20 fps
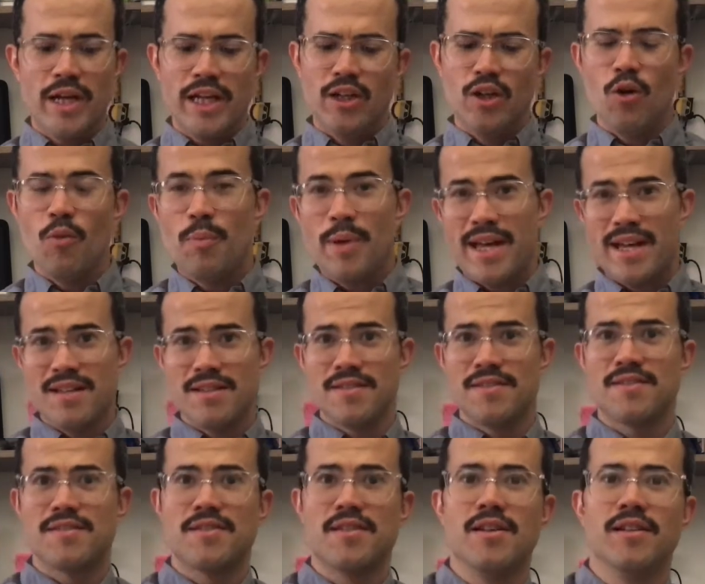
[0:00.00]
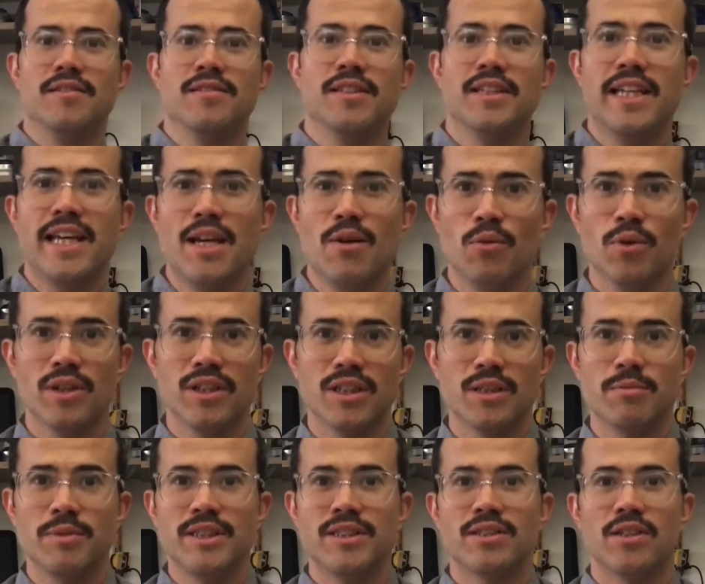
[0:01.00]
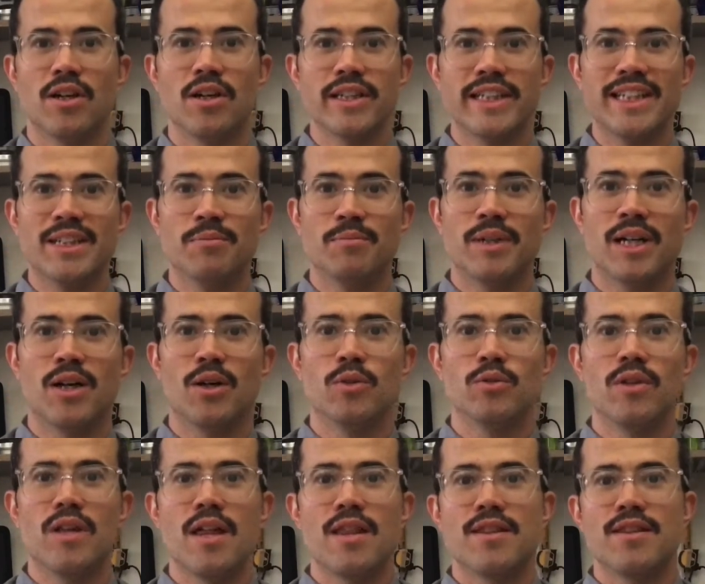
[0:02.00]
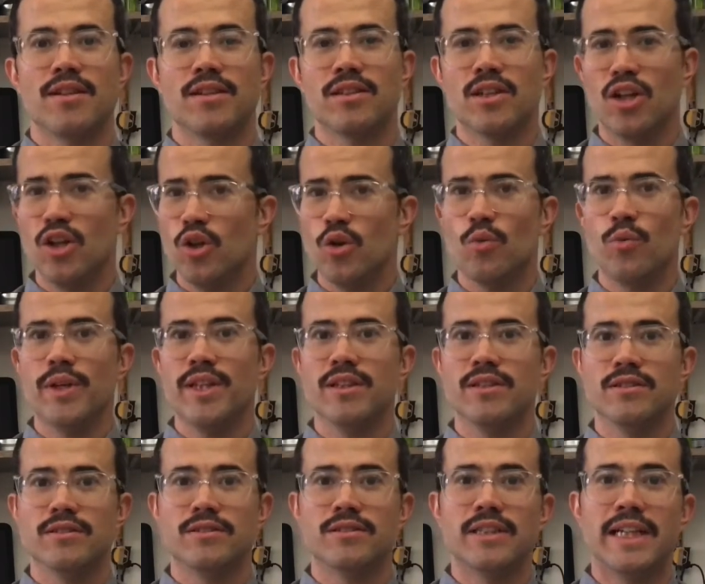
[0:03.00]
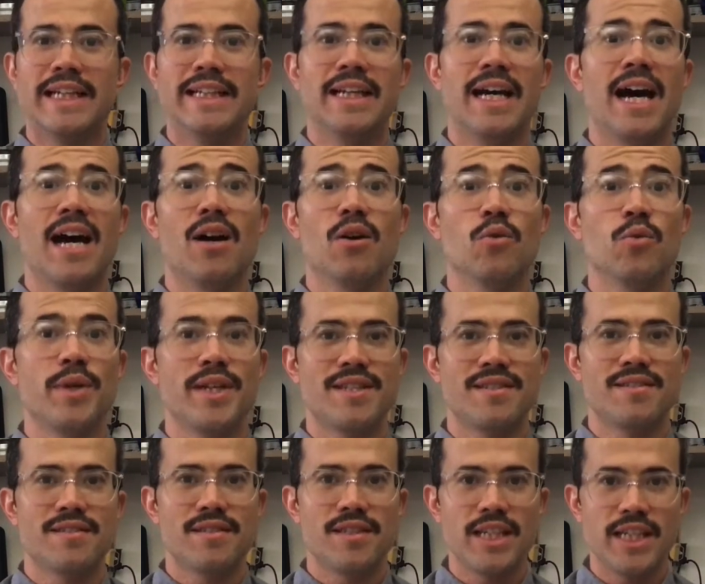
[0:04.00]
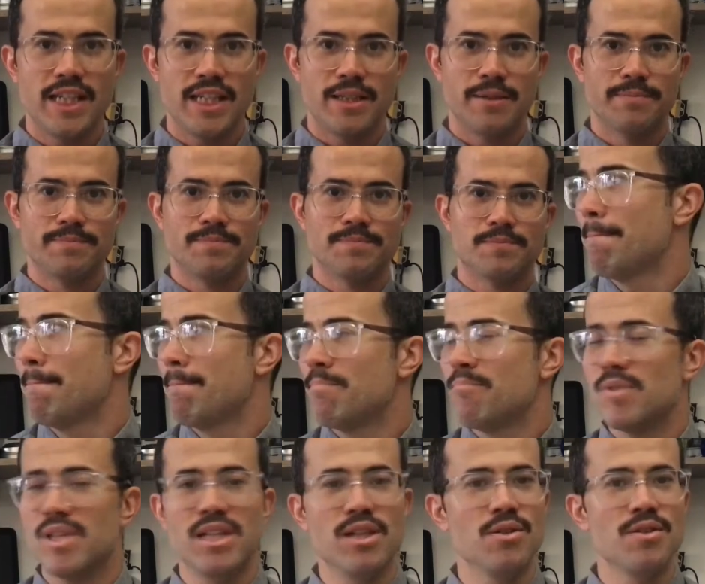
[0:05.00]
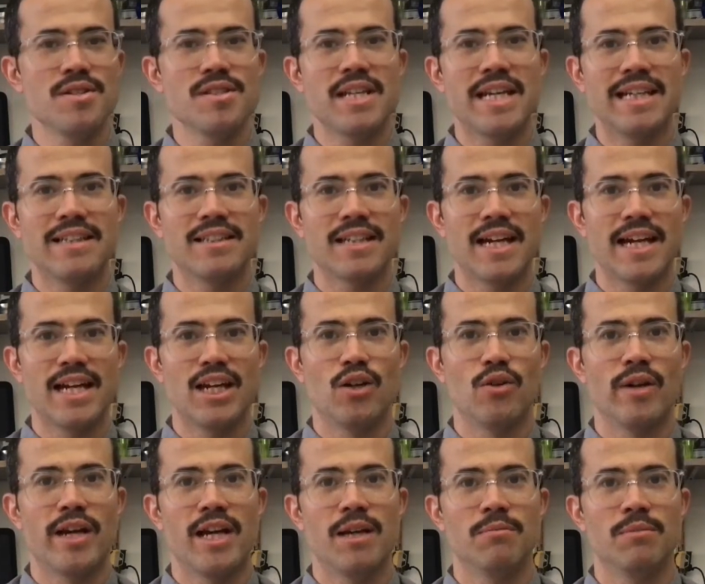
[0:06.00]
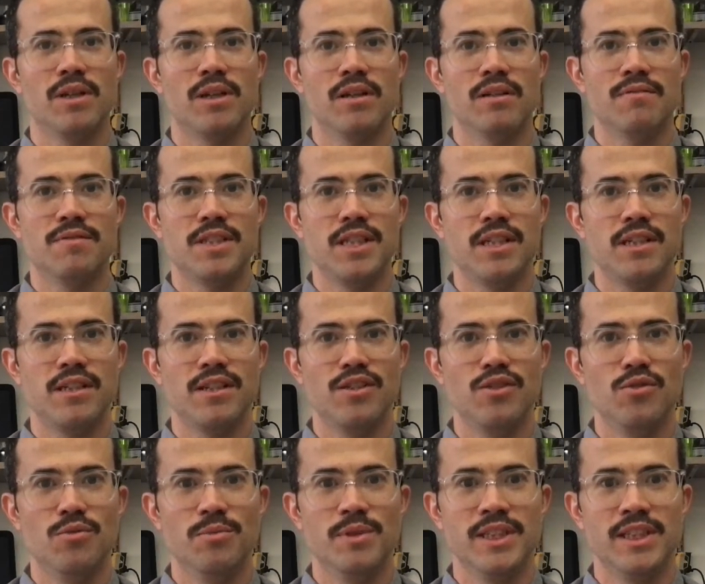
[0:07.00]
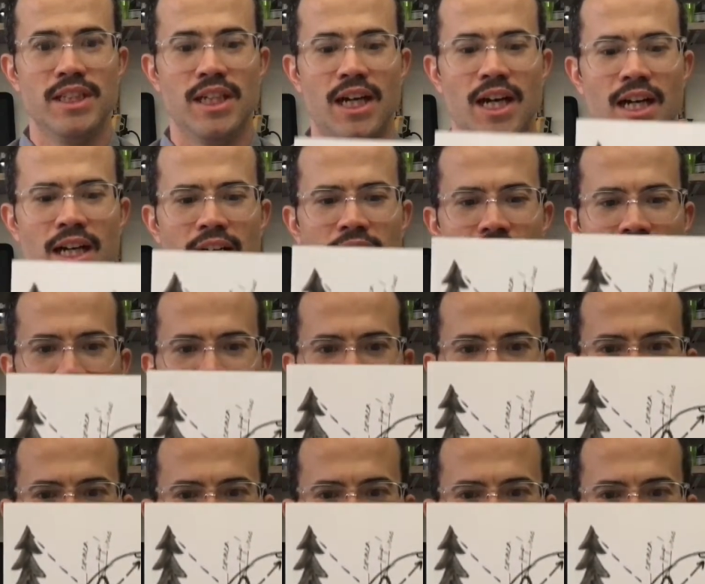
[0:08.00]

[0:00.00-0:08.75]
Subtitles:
Lopez. Today we're going to be talking about the color wheel and how we see. Here is a diagram of the human eye.